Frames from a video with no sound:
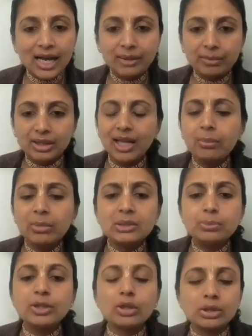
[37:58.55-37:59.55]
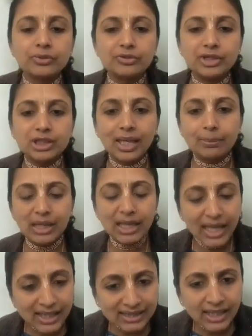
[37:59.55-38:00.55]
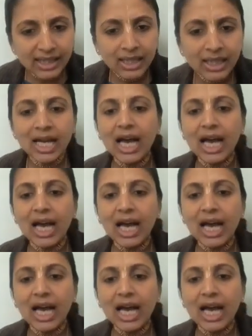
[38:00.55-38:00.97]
I'm in Tamas, because of which I'm lazy.